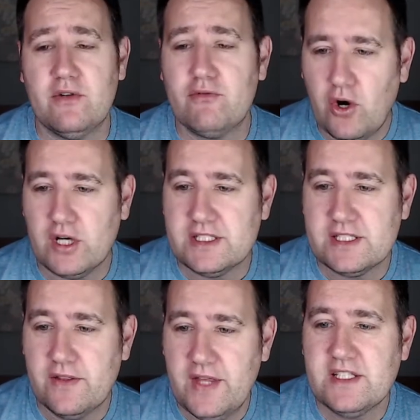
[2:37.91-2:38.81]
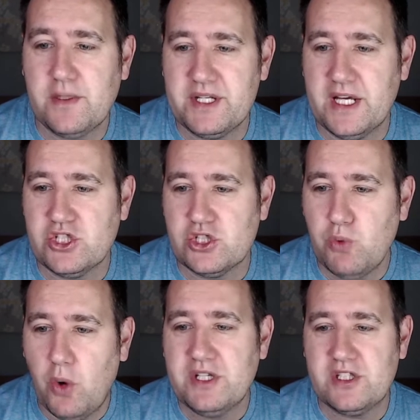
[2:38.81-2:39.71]
Right, these are the predictions. What are
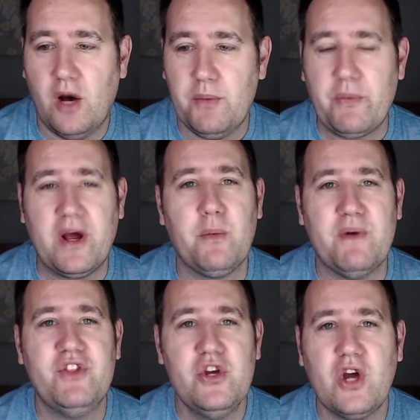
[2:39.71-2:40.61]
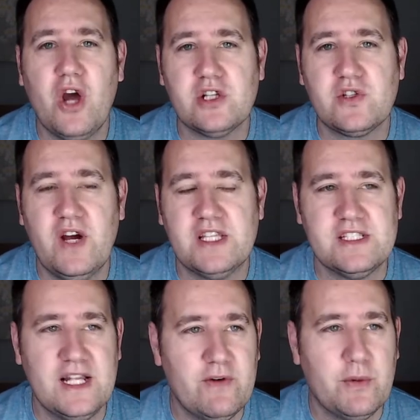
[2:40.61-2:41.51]
we starting with? We're going with Newcastle versus
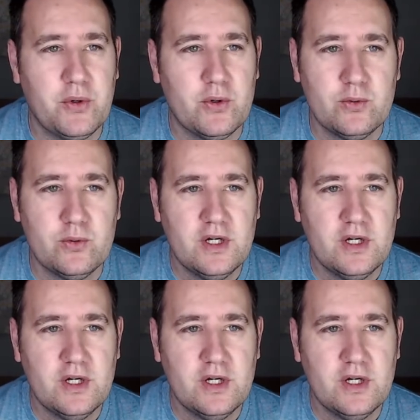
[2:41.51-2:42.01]
Liverpool.